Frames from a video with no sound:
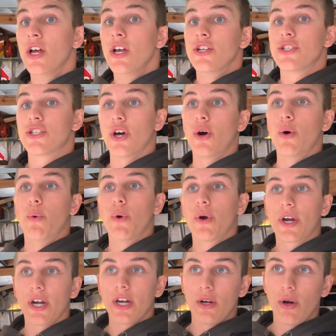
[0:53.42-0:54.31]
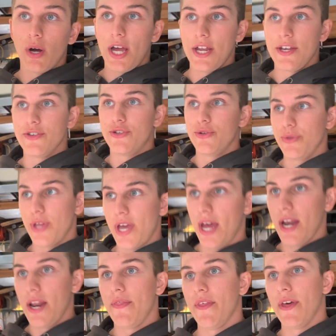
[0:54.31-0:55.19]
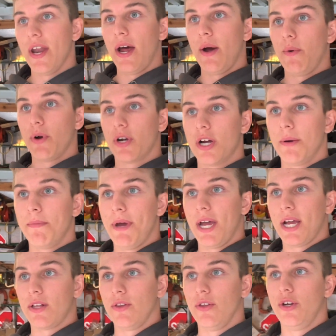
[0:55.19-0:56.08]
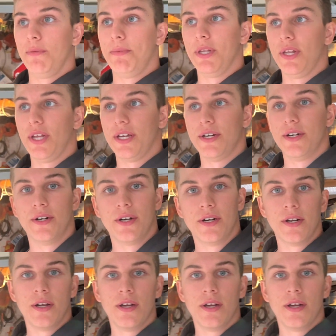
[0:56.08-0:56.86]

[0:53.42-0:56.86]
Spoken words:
So we're going to go ahead and do that, and then I will come back a little bit later.